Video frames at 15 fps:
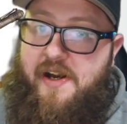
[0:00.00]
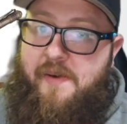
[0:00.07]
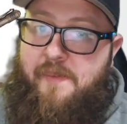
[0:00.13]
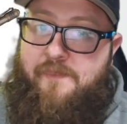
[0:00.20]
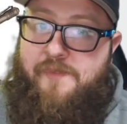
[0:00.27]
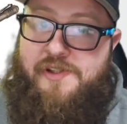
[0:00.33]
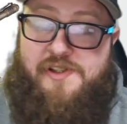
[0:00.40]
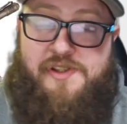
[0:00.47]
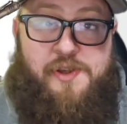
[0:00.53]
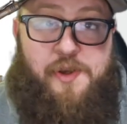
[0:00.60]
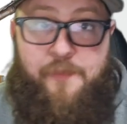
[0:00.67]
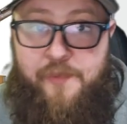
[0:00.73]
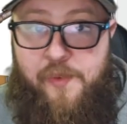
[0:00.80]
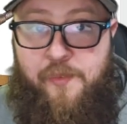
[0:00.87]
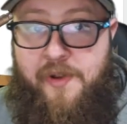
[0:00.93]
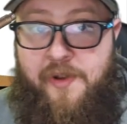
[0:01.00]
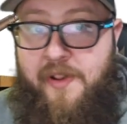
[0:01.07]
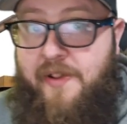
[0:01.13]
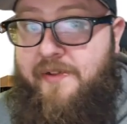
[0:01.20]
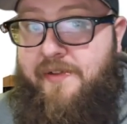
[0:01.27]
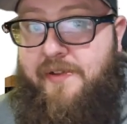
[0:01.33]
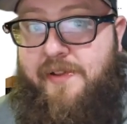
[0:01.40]
Just so if you want
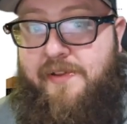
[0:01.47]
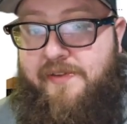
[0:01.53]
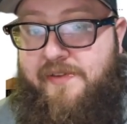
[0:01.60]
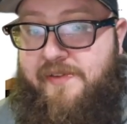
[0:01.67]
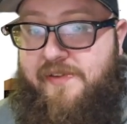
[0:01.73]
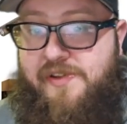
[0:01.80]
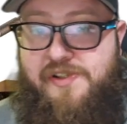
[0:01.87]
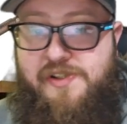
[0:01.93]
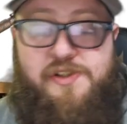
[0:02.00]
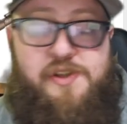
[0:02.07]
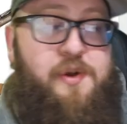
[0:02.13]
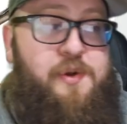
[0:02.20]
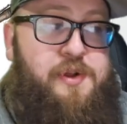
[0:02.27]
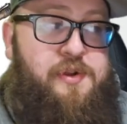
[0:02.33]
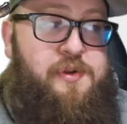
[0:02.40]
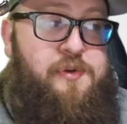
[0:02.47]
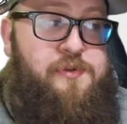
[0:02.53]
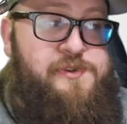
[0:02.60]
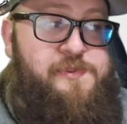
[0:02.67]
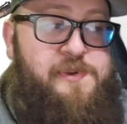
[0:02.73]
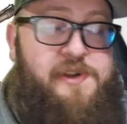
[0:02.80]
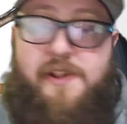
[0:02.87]
to just so you don't
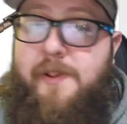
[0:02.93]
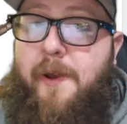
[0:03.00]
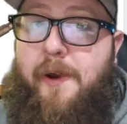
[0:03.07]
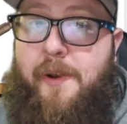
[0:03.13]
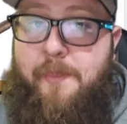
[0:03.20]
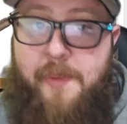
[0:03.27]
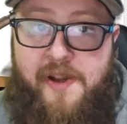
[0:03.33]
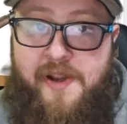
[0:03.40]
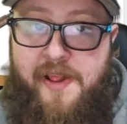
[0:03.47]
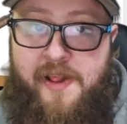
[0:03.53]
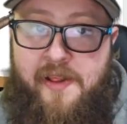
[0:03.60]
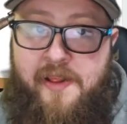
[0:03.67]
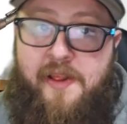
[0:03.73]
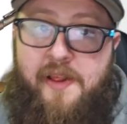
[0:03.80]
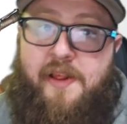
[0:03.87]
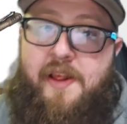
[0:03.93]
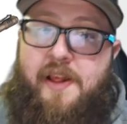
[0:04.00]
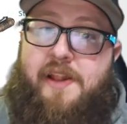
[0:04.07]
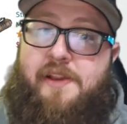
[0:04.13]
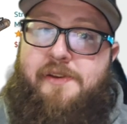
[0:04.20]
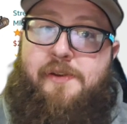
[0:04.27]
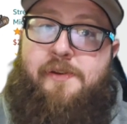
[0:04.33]
spend a ton of money
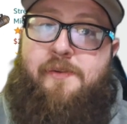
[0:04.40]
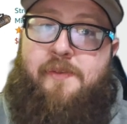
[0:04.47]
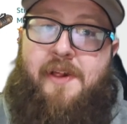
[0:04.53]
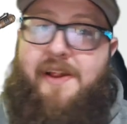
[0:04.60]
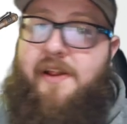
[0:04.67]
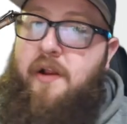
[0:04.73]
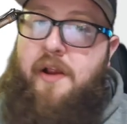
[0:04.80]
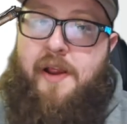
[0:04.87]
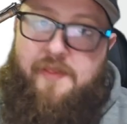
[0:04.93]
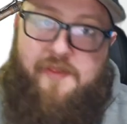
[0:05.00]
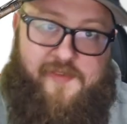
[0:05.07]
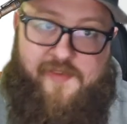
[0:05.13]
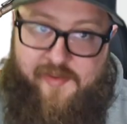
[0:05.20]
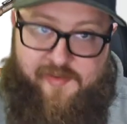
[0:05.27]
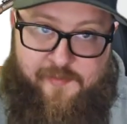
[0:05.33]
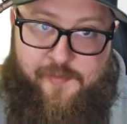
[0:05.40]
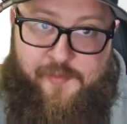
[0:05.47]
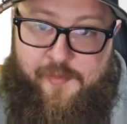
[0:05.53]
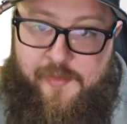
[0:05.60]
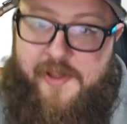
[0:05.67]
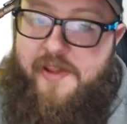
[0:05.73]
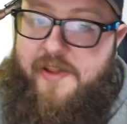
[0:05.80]
and you're like, all right, this isn't for
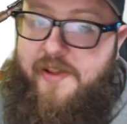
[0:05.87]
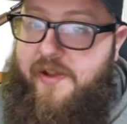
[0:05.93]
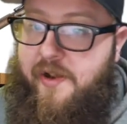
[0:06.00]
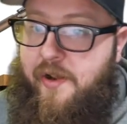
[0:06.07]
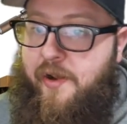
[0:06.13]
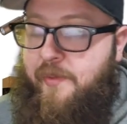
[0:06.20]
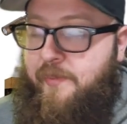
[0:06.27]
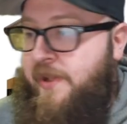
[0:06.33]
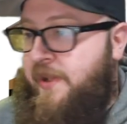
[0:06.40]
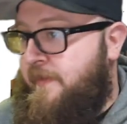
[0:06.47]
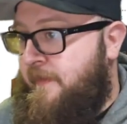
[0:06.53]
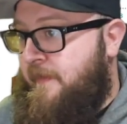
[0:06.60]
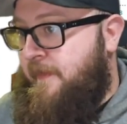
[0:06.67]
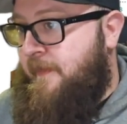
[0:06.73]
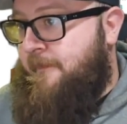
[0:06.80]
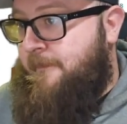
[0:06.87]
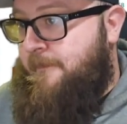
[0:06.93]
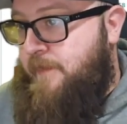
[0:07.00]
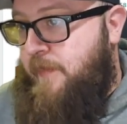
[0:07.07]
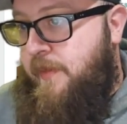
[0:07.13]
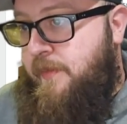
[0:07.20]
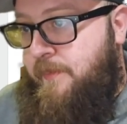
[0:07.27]
me. You know what I mean?
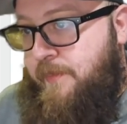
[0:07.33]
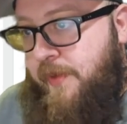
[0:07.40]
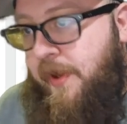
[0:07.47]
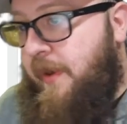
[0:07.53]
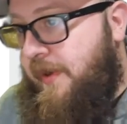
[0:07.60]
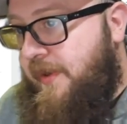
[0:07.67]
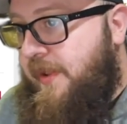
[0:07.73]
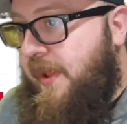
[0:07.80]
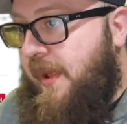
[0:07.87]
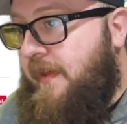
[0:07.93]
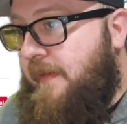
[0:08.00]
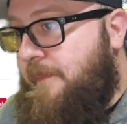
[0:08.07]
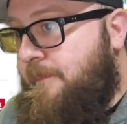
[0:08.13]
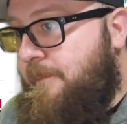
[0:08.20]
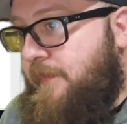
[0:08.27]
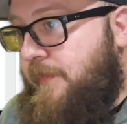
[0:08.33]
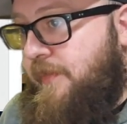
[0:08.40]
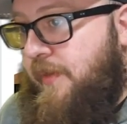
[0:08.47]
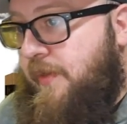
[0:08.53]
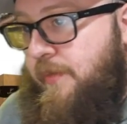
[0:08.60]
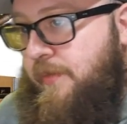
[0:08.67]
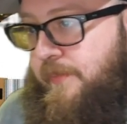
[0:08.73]
But yeah,
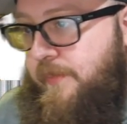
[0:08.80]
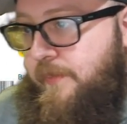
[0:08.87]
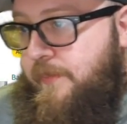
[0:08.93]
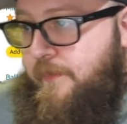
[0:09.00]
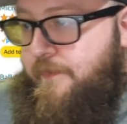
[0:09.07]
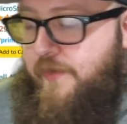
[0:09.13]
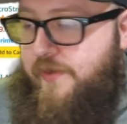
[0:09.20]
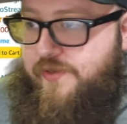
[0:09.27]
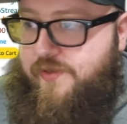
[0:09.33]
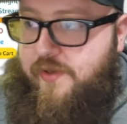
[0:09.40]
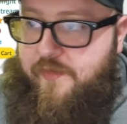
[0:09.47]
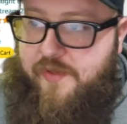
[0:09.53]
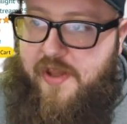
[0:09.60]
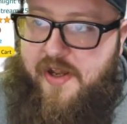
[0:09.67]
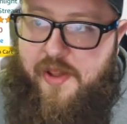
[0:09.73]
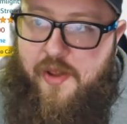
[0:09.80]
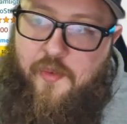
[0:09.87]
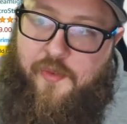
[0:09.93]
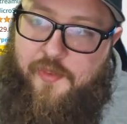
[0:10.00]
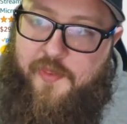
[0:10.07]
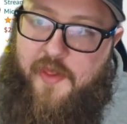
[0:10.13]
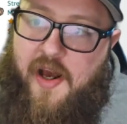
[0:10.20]
so first off, you got to go
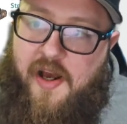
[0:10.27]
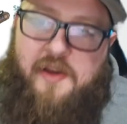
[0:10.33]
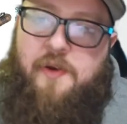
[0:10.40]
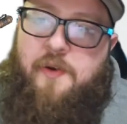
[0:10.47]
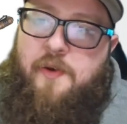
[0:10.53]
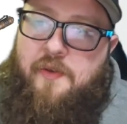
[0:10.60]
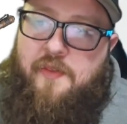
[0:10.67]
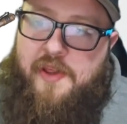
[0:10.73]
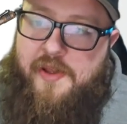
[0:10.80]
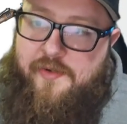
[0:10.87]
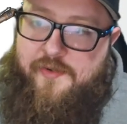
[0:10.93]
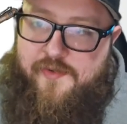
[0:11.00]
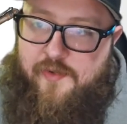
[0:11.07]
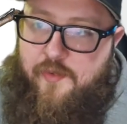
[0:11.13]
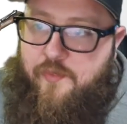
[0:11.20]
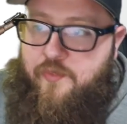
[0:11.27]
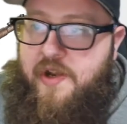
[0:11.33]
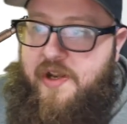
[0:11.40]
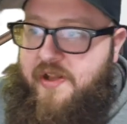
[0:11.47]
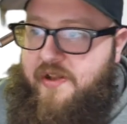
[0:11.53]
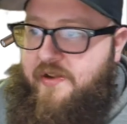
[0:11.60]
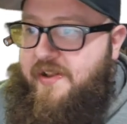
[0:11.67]
with the IR, the Ingersoll
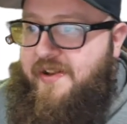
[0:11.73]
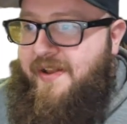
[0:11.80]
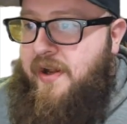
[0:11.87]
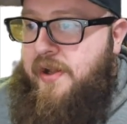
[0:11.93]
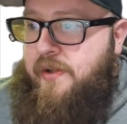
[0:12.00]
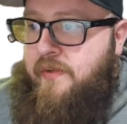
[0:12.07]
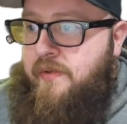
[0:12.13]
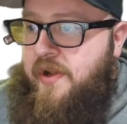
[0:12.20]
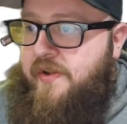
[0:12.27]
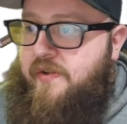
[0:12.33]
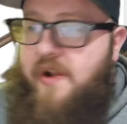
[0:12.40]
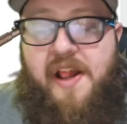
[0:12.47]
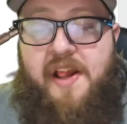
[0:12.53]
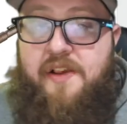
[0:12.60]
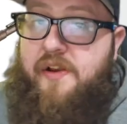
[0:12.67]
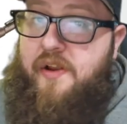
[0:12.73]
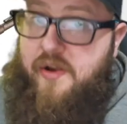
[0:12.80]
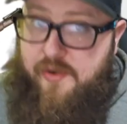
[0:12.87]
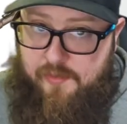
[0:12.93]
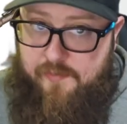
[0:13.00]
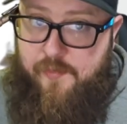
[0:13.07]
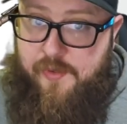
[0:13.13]
Rand die grinder and
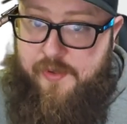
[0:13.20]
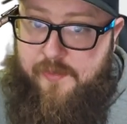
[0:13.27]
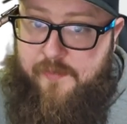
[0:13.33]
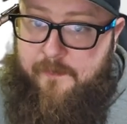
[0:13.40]
cutoff wheel.